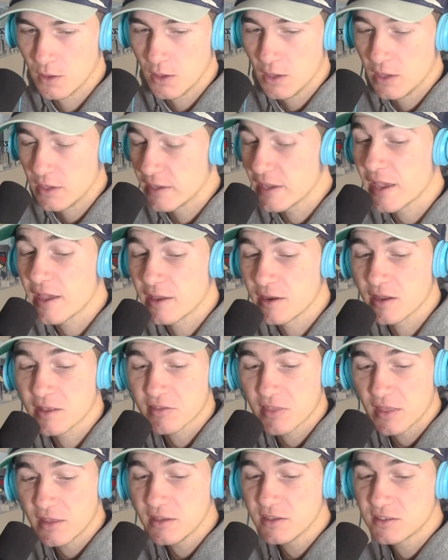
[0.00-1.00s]
Yeah, and I
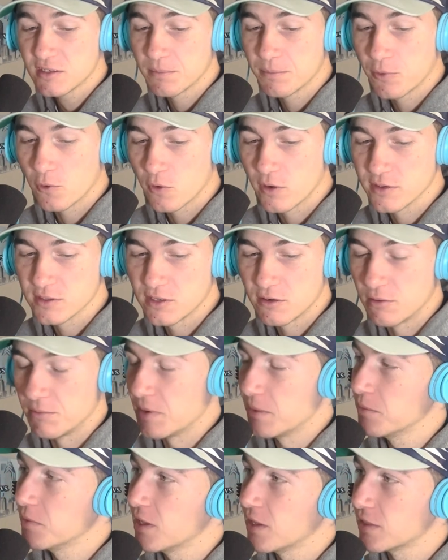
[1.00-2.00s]
think it's important to
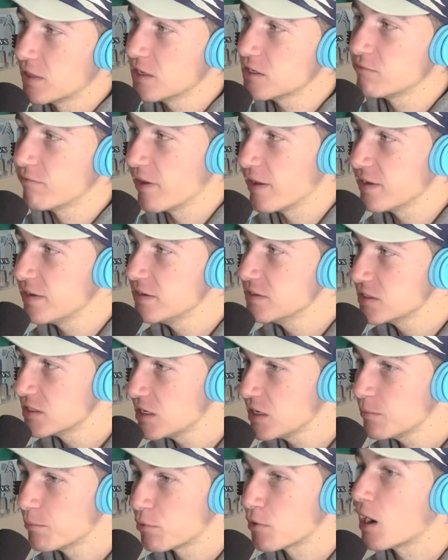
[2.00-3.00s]
remember that this Vikings
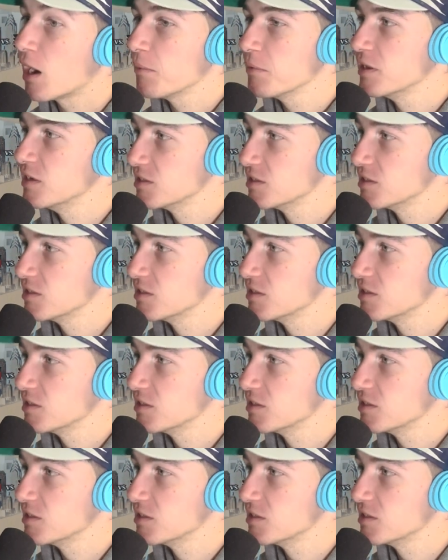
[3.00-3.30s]
team probably is